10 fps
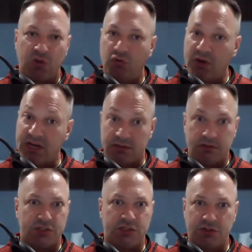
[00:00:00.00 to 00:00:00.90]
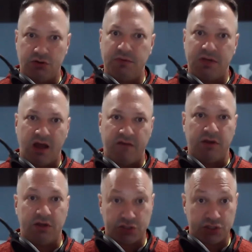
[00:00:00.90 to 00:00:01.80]
great scuba diving
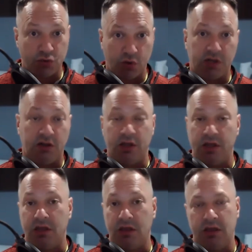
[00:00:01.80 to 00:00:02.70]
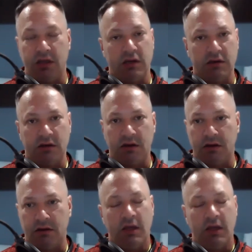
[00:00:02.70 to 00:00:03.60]
and snorkeling, and
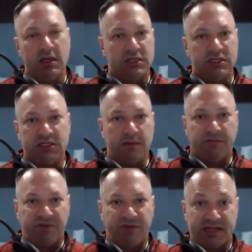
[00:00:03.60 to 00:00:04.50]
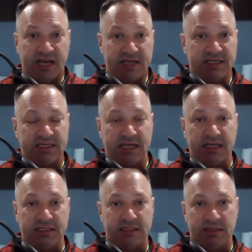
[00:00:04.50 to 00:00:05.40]
just some fantastic
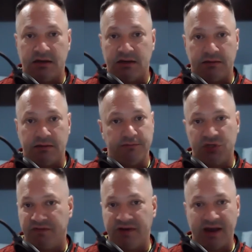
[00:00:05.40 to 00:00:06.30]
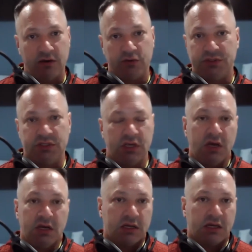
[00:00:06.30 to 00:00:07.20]
sights. Davao's
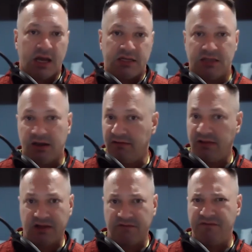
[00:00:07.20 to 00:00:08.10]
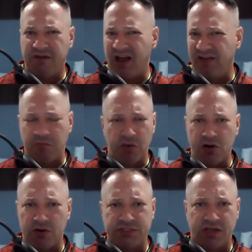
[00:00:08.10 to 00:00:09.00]
got like 5
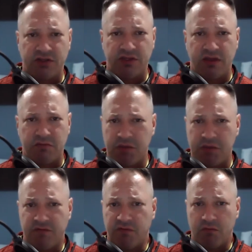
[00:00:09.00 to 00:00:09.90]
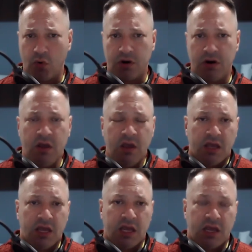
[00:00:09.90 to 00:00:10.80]
malls, I think, maybe even more.
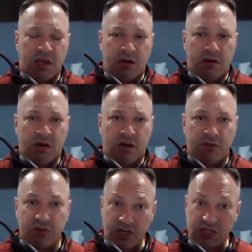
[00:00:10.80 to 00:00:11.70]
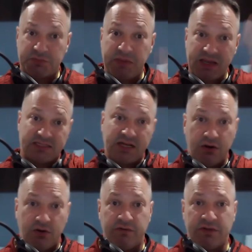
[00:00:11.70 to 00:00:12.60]
And they're kind of spaced out
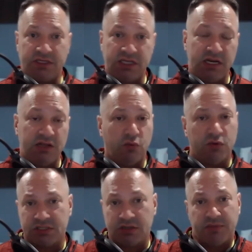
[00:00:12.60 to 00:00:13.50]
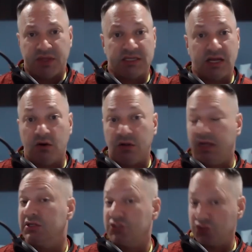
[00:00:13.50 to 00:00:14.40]
over the city. Some things I don't like
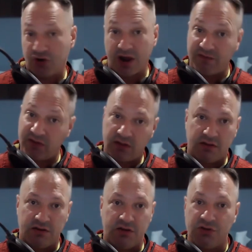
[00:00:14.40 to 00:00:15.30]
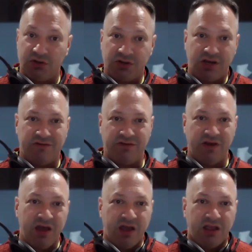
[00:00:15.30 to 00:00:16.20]
is traffic. You'll kind of
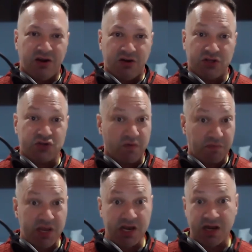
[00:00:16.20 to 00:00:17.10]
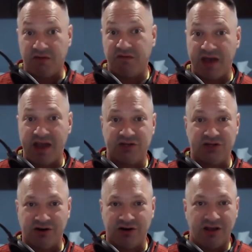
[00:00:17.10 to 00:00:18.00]
hear this repeating
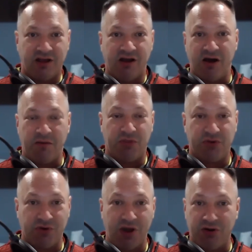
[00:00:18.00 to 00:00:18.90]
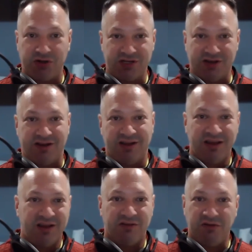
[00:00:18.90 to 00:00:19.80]
factor throughout the
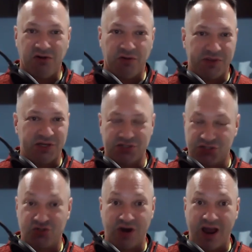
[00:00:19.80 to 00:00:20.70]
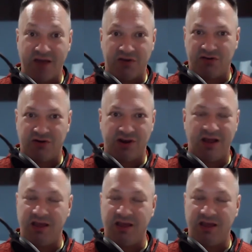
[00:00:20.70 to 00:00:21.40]
Philippines is traffic, right?